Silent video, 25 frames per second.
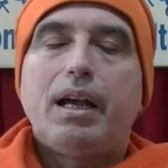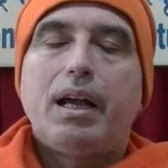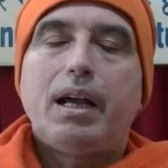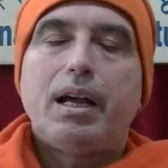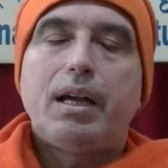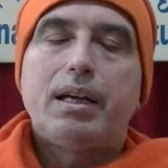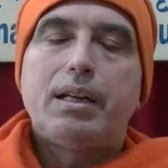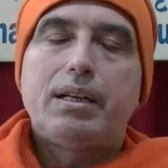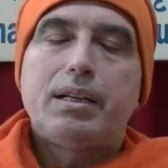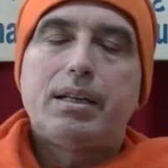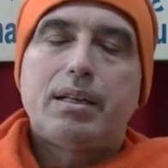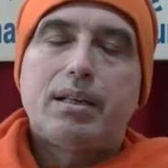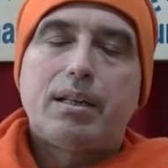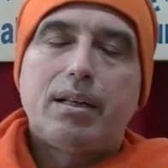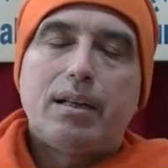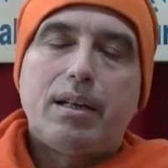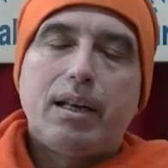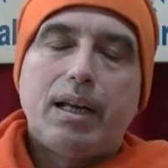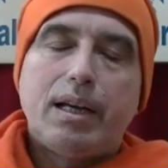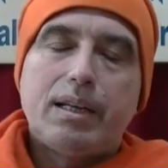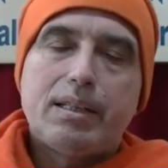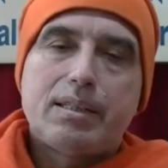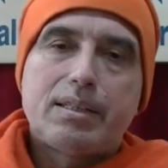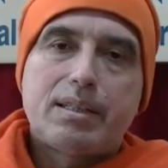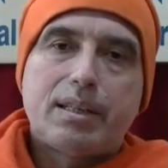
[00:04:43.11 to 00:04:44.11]
and
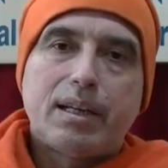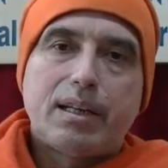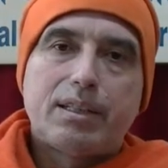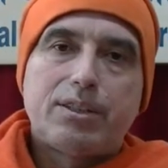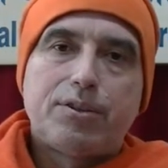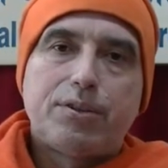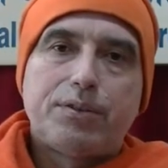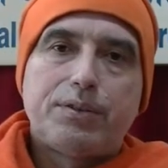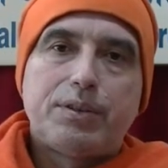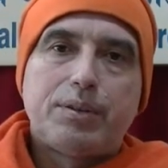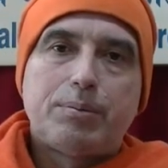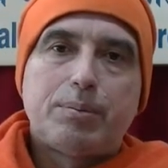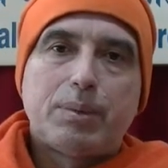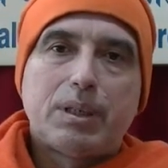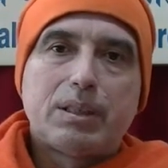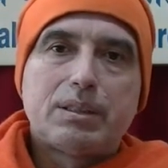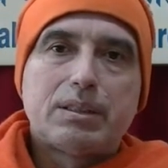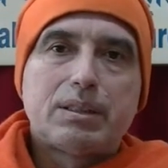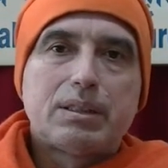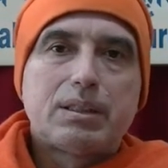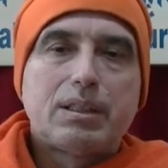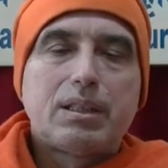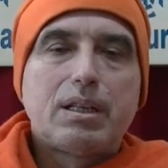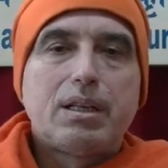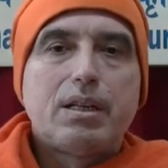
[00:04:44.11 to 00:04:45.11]
light side of the
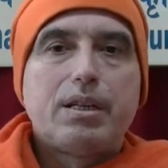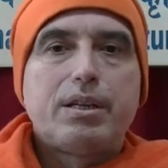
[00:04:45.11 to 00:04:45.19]
month.